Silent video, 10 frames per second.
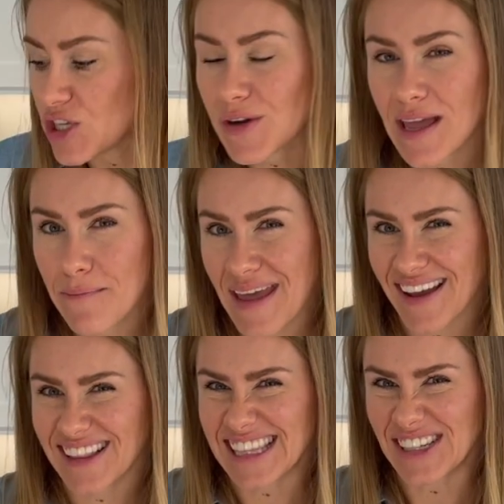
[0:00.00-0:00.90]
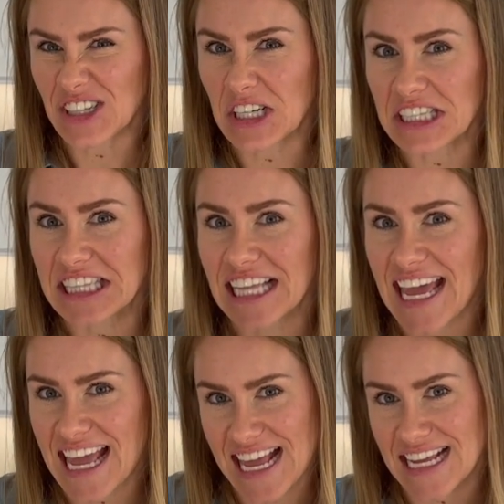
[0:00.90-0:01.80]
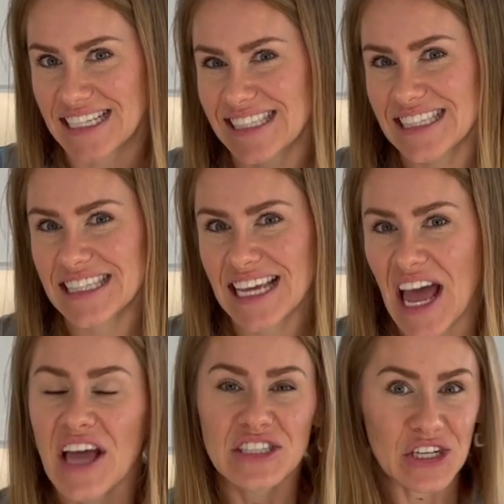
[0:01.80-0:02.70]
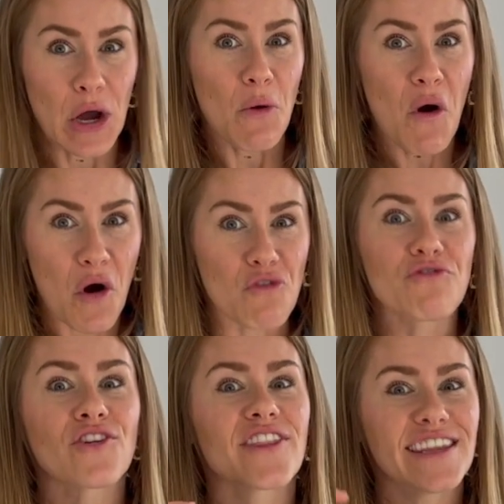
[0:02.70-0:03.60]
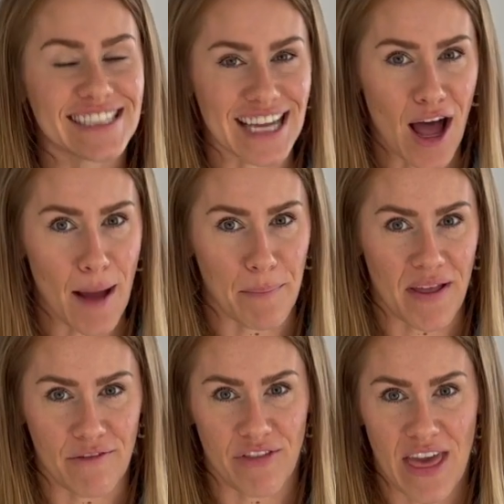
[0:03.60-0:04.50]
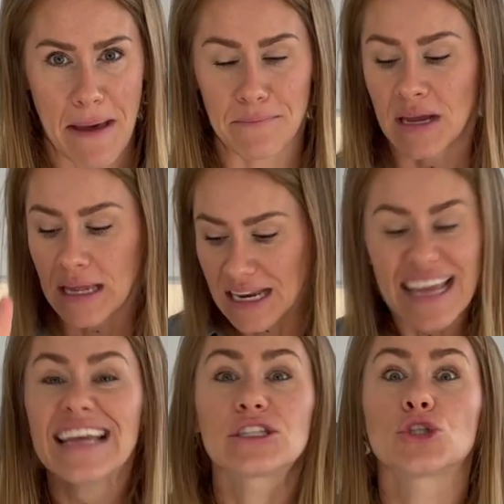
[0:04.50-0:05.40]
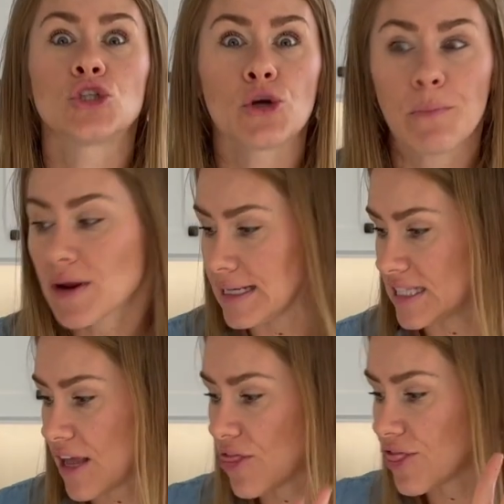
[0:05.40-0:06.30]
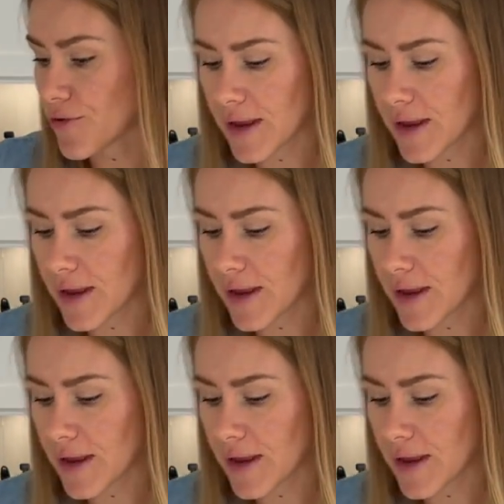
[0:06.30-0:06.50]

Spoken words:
you can make a little glaze to go over the top of them. It's super easy. 3